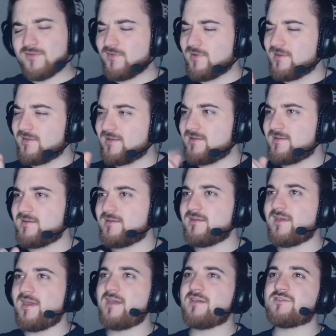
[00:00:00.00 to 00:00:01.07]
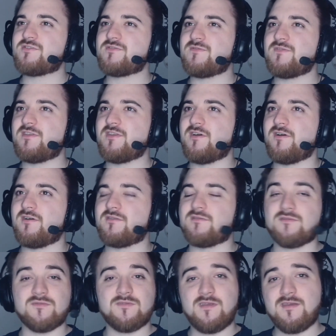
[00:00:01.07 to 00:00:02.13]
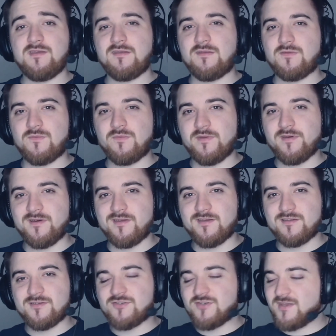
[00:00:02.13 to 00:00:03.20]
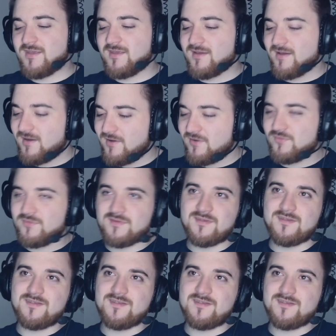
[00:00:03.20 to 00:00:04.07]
another reaction video. Today we are checking out